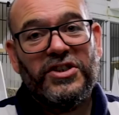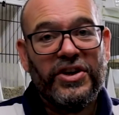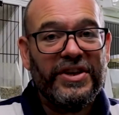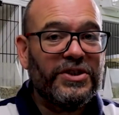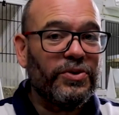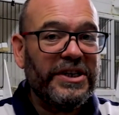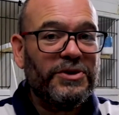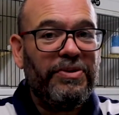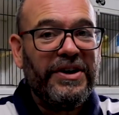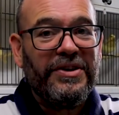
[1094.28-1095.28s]
So this
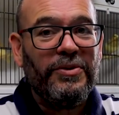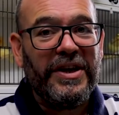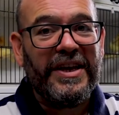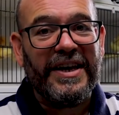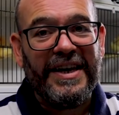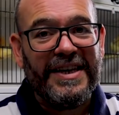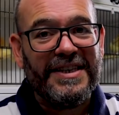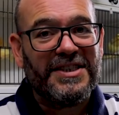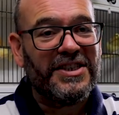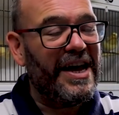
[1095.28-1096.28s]
week's bird of the week
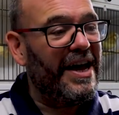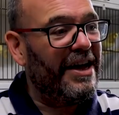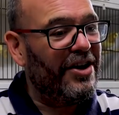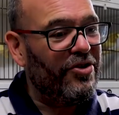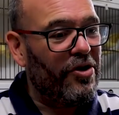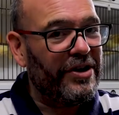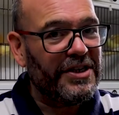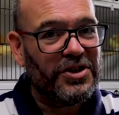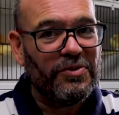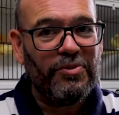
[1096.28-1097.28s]
is uh, a
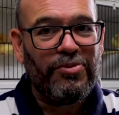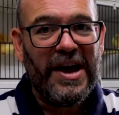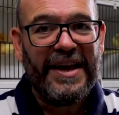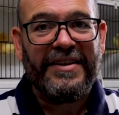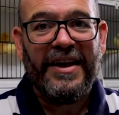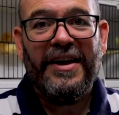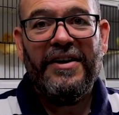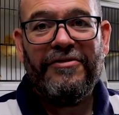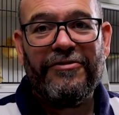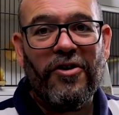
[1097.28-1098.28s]
Norwich that we bred
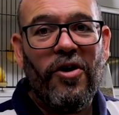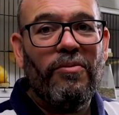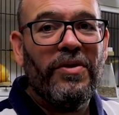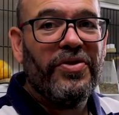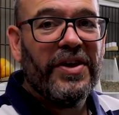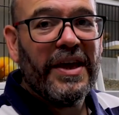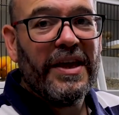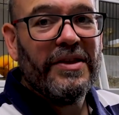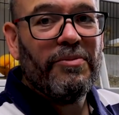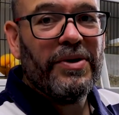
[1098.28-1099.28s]
from
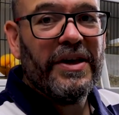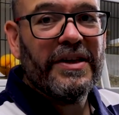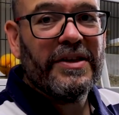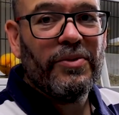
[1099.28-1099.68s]
the, the bird